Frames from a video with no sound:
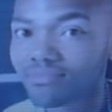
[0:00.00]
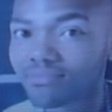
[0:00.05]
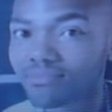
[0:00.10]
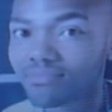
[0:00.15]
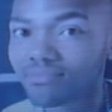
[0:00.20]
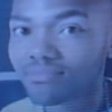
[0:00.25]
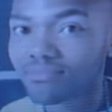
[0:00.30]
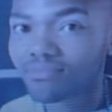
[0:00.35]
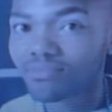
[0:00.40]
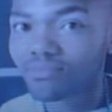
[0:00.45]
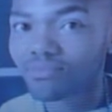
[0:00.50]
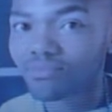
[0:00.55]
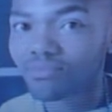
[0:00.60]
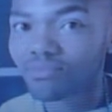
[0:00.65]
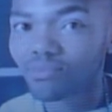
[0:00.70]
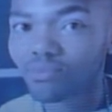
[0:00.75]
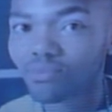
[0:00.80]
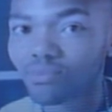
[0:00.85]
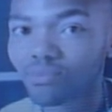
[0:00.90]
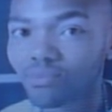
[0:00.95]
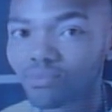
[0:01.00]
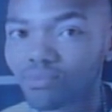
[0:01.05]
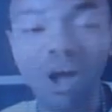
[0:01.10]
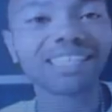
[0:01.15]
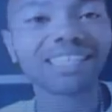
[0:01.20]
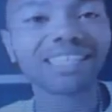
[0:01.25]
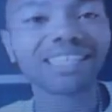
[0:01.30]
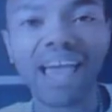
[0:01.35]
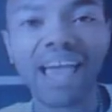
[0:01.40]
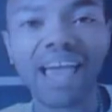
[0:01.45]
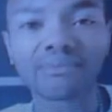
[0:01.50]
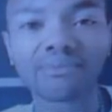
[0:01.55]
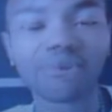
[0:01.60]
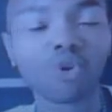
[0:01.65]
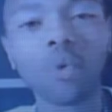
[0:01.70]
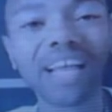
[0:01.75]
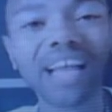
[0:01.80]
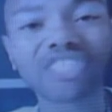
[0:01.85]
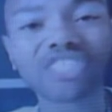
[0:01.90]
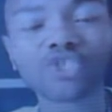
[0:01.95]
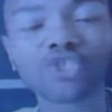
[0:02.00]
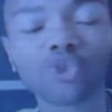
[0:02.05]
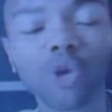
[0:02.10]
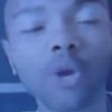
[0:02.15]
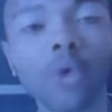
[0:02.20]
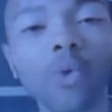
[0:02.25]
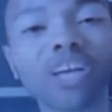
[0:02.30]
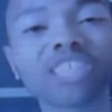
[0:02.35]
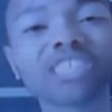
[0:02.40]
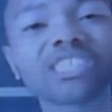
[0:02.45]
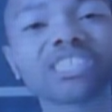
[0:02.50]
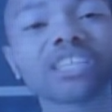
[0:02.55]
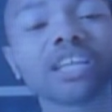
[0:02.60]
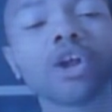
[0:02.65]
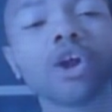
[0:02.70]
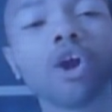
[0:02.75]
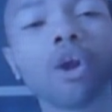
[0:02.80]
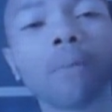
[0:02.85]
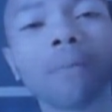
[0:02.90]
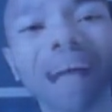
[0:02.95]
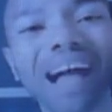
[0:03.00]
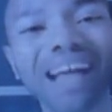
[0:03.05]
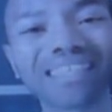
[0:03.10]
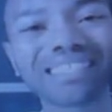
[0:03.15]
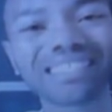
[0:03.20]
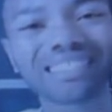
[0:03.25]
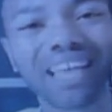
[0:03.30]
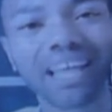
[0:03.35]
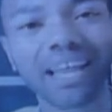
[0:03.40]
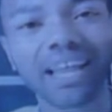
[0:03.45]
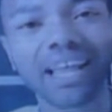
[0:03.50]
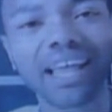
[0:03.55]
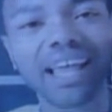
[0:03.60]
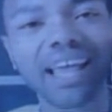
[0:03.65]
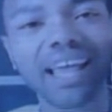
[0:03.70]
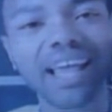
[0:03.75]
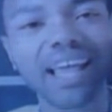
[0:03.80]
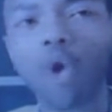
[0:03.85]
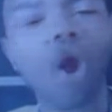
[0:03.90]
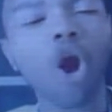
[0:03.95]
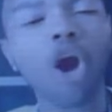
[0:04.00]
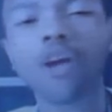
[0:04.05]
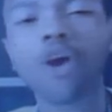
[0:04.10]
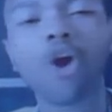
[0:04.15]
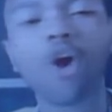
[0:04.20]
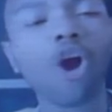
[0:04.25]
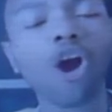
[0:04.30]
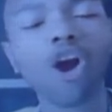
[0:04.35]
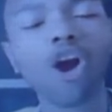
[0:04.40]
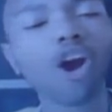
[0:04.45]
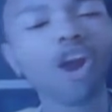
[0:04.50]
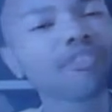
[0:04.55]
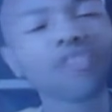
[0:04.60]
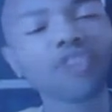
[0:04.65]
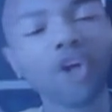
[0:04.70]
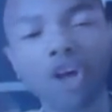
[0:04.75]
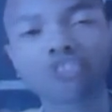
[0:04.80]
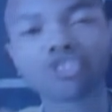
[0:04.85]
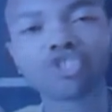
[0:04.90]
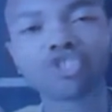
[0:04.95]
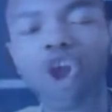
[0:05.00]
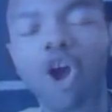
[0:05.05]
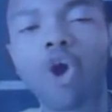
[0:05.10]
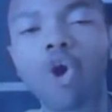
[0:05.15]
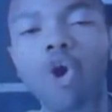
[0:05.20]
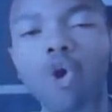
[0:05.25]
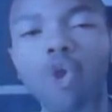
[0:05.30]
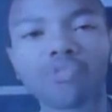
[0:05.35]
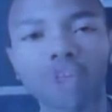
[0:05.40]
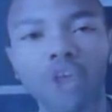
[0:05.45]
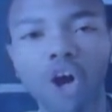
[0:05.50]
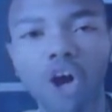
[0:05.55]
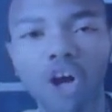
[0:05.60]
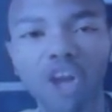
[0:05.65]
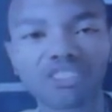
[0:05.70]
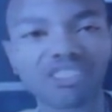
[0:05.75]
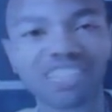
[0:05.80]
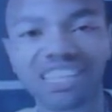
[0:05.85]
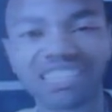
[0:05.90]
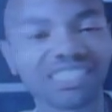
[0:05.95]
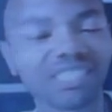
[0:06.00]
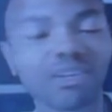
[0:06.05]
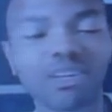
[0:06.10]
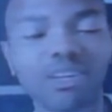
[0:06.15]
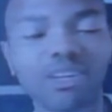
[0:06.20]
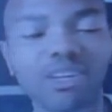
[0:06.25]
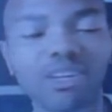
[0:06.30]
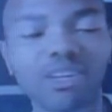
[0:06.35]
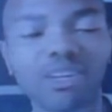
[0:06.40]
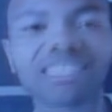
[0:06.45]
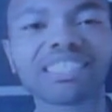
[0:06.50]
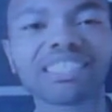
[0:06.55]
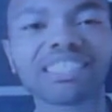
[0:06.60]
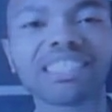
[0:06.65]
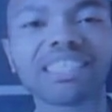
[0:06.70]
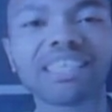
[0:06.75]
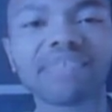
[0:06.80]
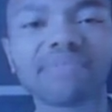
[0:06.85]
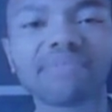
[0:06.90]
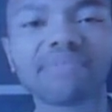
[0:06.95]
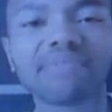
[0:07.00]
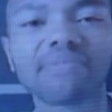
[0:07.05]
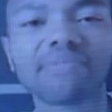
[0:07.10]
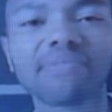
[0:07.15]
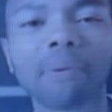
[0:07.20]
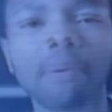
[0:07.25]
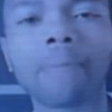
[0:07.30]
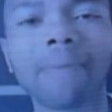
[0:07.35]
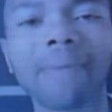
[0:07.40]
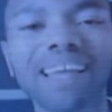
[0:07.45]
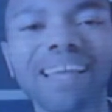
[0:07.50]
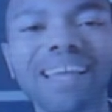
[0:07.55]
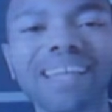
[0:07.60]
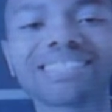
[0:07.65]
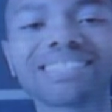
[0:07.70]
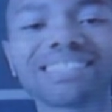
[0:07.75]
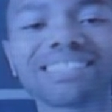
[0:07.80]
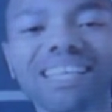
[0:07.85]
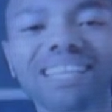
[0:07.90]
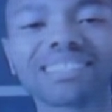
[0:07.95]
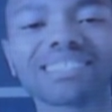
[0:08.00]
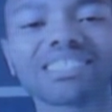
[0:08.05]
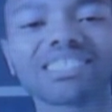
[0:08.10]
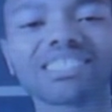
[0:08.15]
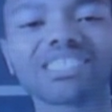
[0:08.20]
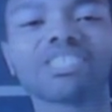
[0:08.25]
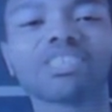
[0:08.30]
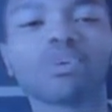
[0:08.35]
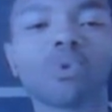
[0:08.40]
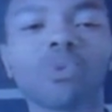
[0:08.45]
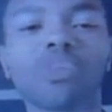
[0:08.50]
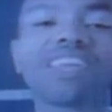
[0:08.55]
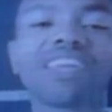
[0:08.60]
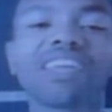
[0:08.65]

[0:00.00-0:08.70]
why is that? So we got to start questioning our mindset. Our thoughts, our own thoughts, because it doesn't even make sense to you thinking about